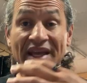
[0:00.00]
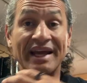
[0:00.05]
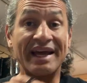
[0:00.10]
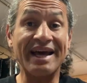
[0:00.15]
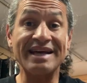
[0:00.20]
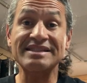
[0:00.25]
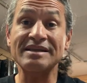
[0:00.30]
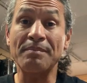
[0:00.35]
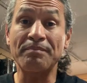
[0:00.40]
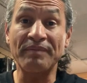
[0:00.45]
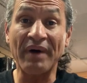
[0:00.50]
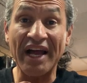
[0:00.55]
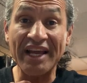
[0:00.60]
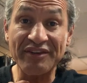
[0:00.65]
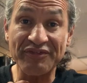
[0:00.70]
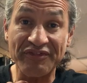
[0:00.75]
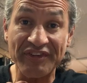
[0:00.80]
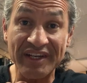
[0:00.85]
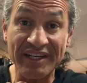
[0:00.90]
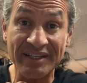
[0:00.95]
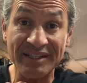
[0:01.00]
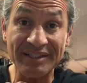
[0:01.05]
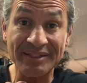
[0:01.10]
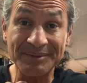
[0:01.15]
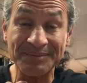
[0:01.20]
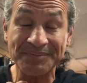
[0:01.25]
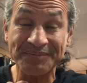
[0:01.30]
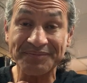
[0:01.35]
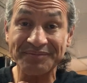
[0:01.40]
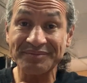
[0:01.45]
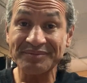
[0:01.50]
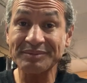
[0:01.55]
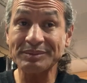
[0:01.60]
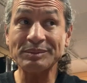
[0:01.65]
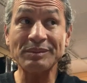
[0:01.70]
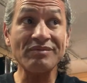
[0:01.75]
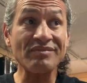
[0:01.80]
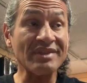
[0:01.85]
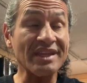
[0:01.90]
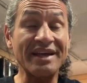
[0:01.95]
as a bike fitter,
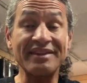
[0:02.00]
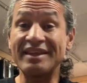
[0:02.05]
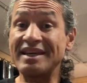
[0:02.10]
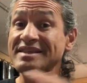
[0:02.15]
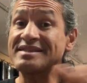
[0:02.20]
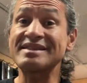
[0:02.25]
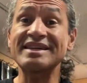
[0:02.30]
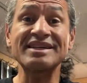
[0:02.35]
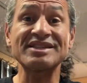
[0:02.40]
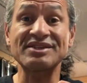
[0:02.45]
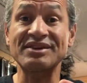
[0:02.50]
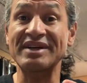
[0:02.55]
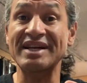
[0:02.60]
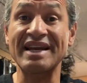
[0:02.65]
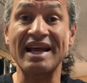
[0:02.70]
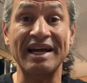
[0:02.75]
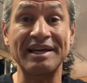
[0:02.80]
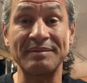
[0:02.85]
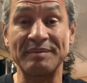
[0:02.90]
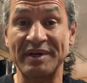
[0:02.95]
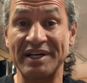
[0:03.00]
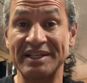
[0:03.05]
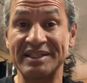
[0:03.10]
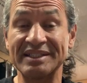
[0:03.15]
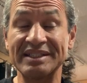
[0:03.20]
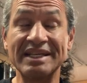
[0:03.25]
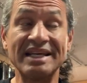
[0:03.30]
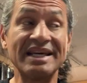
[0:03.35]
these things are a nightmare.